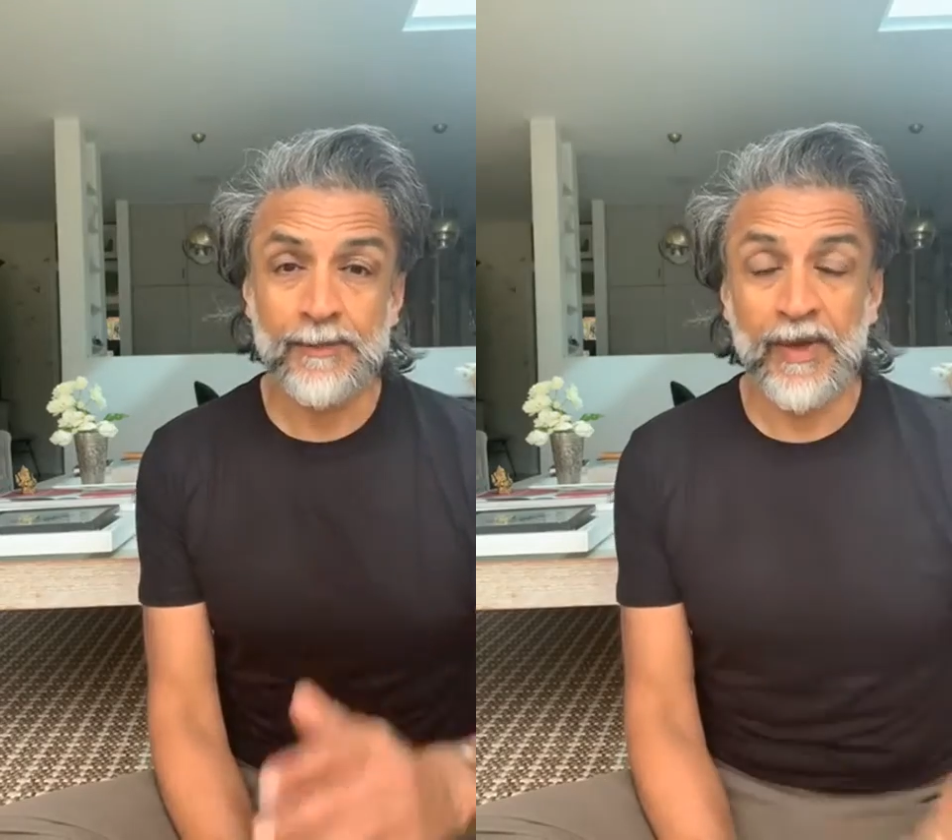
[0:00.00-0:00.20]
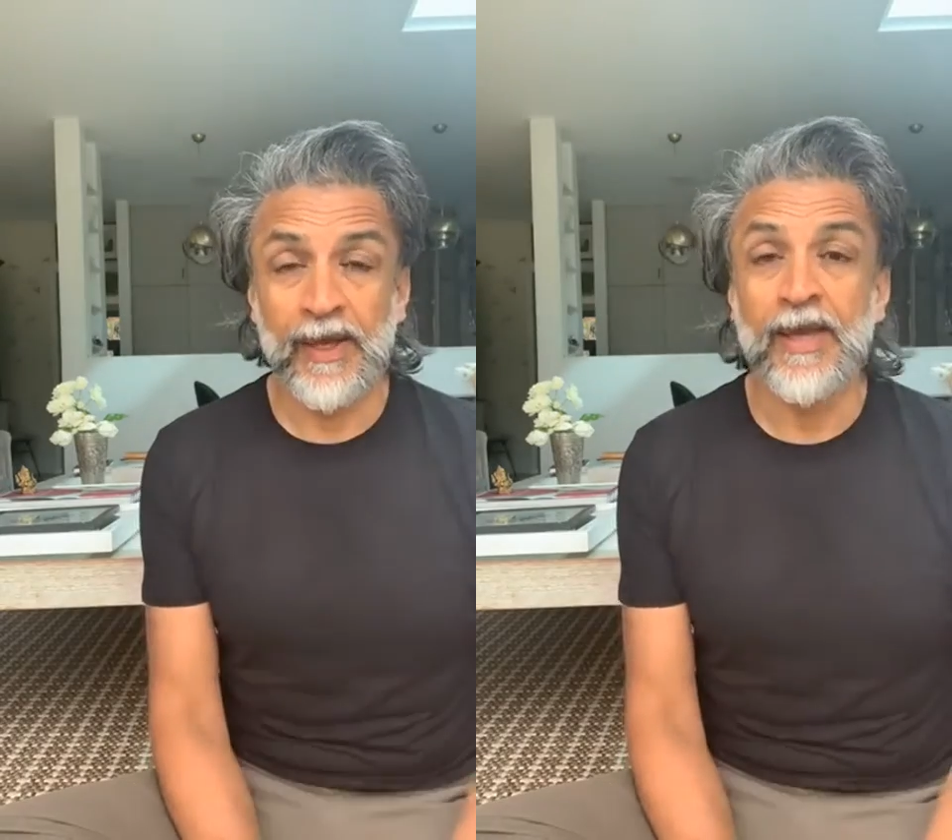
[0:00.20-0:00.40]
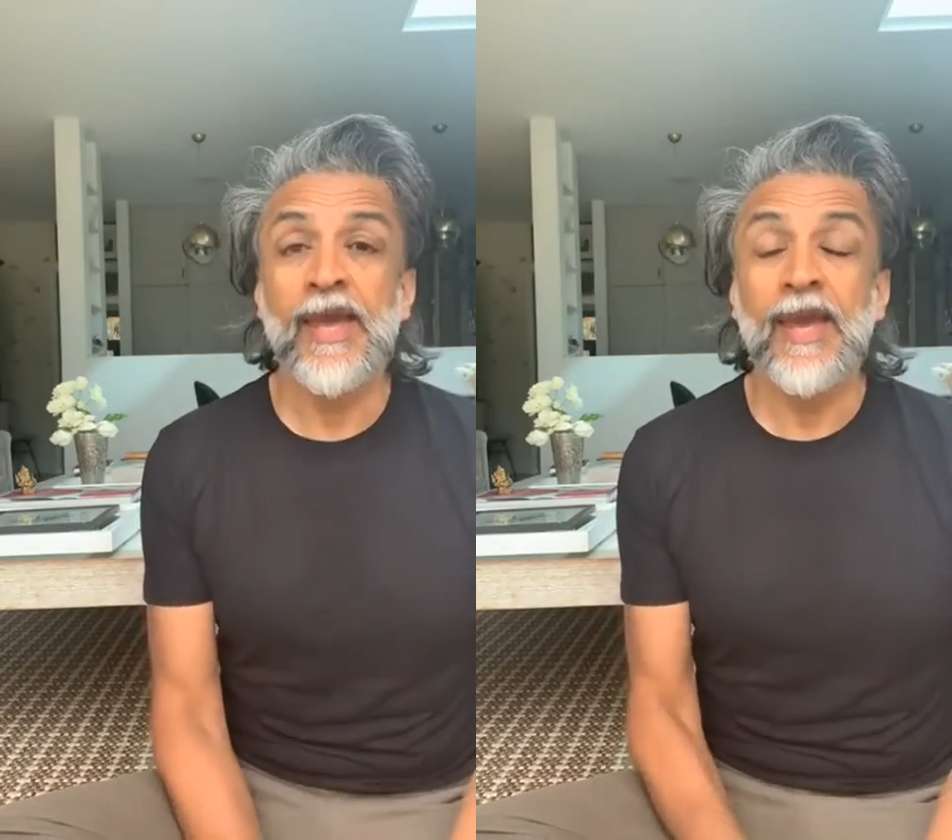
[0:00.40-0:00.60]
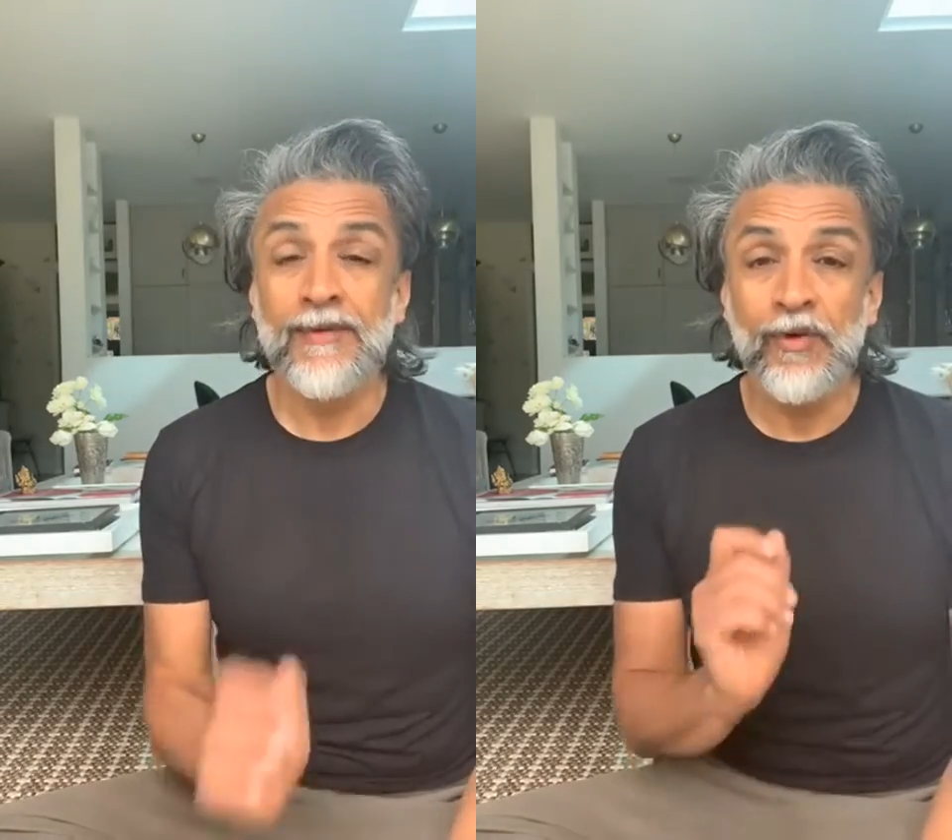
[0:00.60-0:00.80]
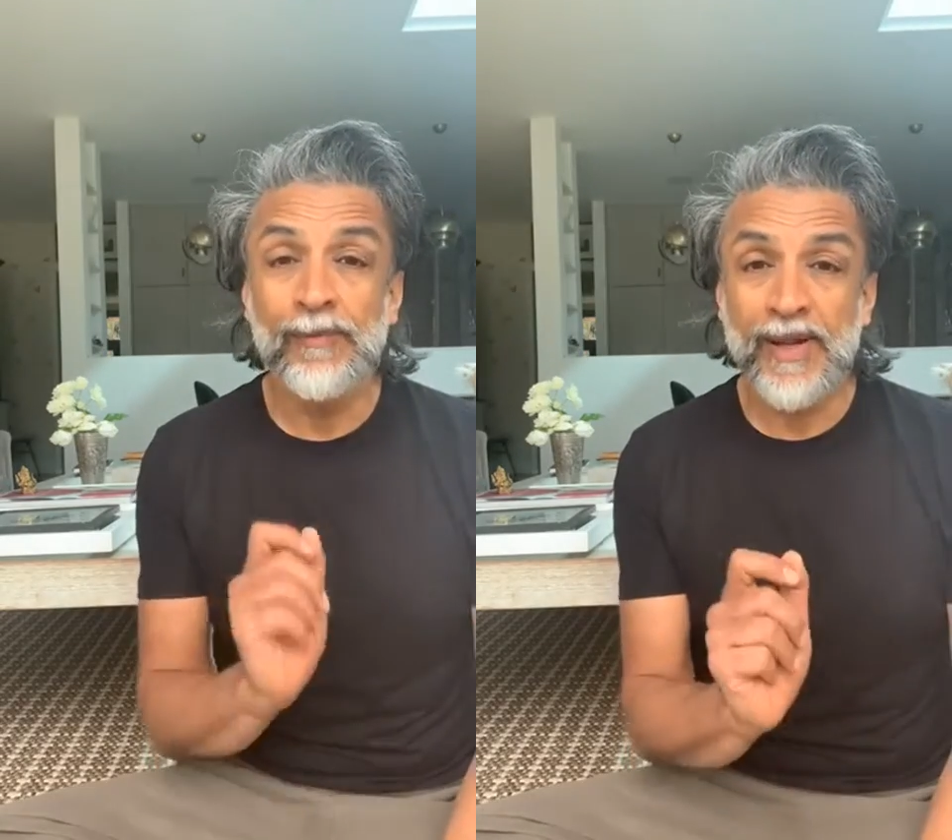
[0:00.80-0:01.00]
Okay.
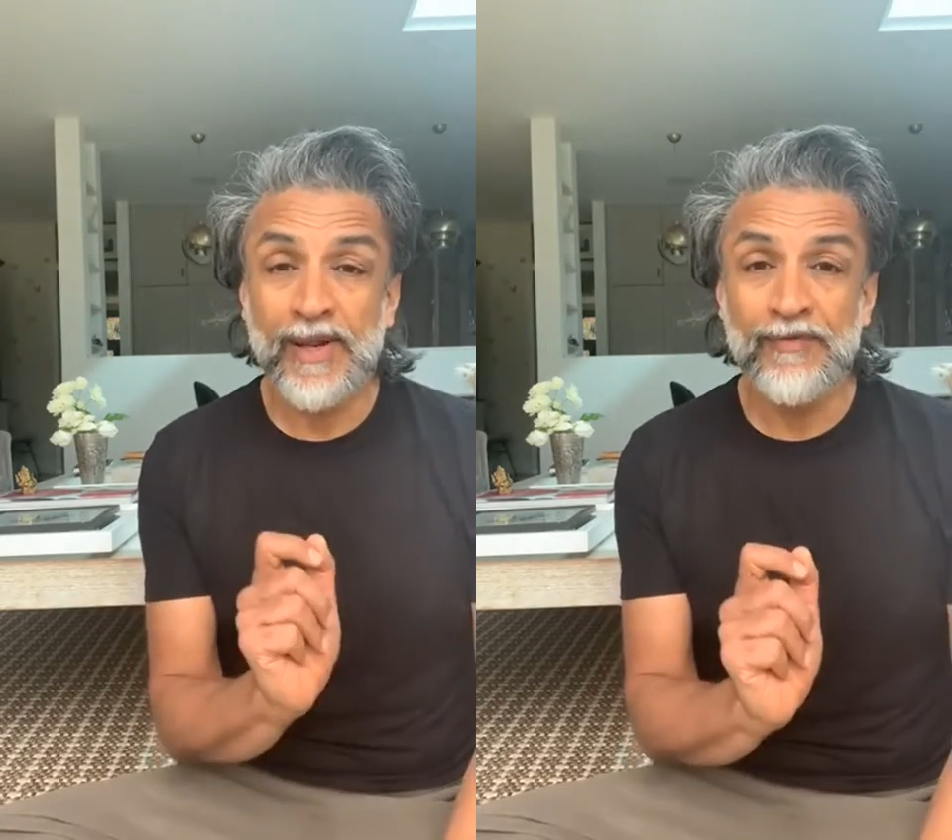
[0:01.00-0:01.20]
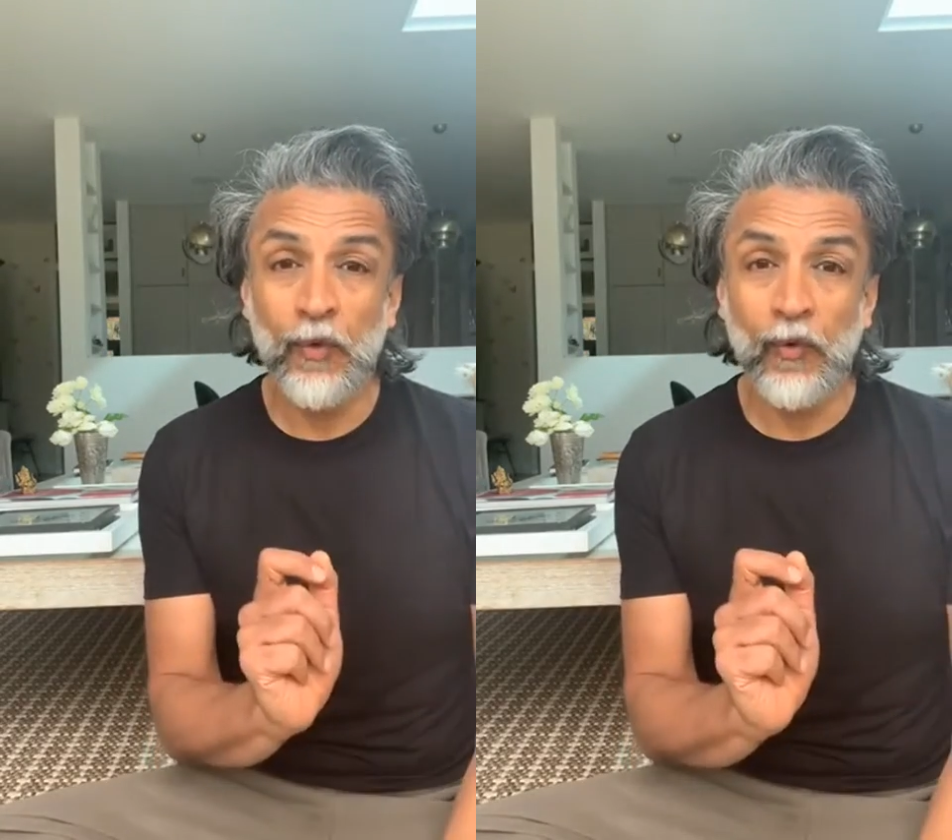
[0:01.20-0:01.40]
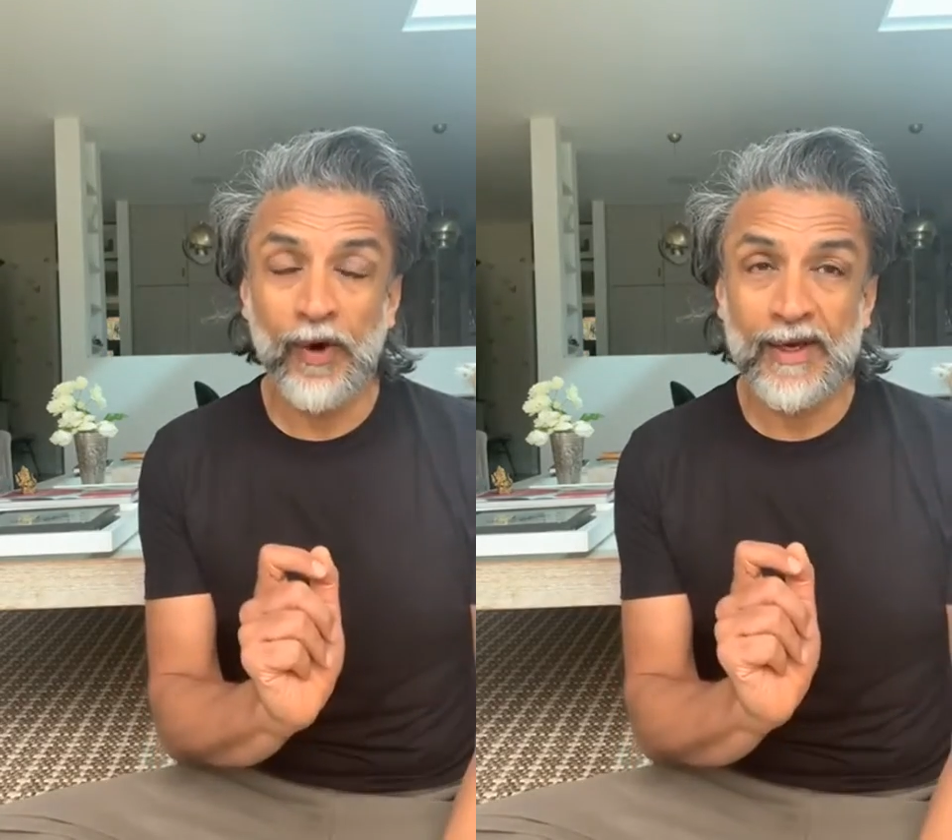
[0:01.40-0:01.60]
If your